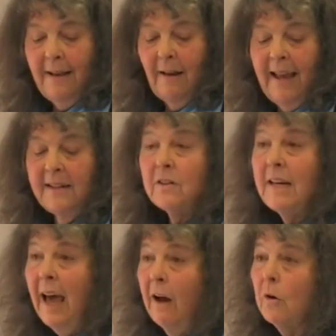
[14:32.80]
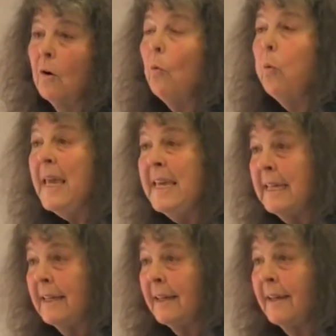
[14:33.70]
And now
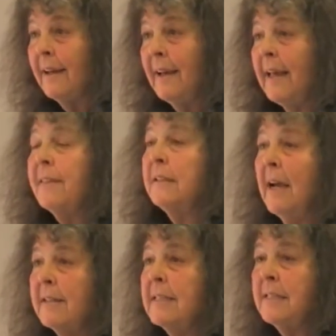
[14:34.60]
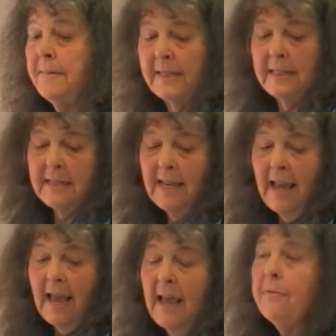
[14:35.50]
we, as the customers,
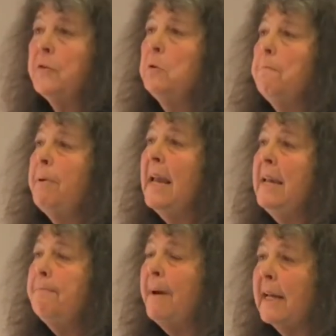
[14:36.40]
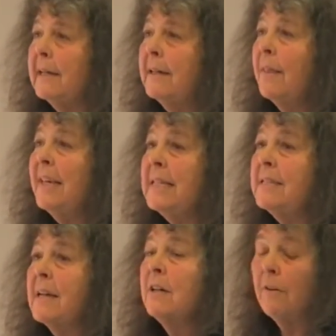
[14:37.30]
have to pay back
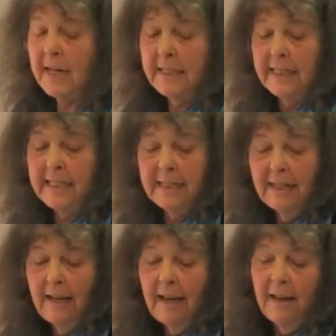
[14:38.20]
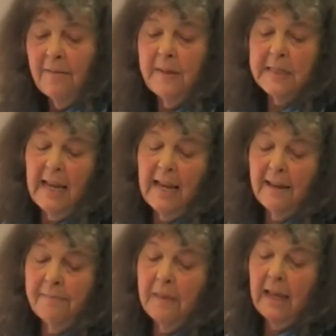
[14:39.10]
this credit with,
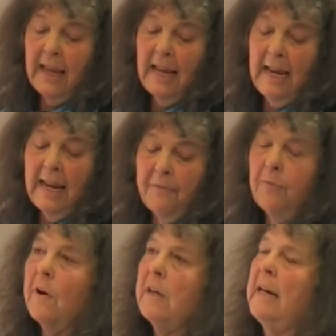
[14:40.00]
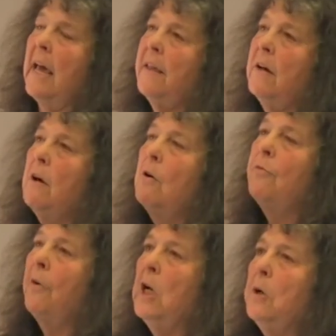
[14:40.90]
for another
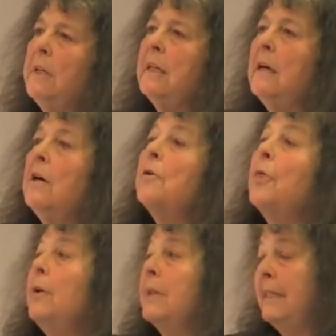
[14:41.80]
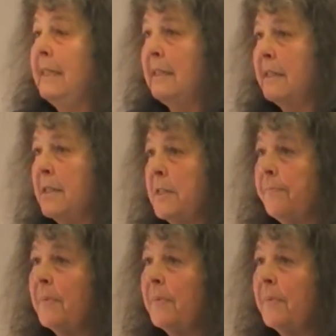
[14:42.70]
following 30 years.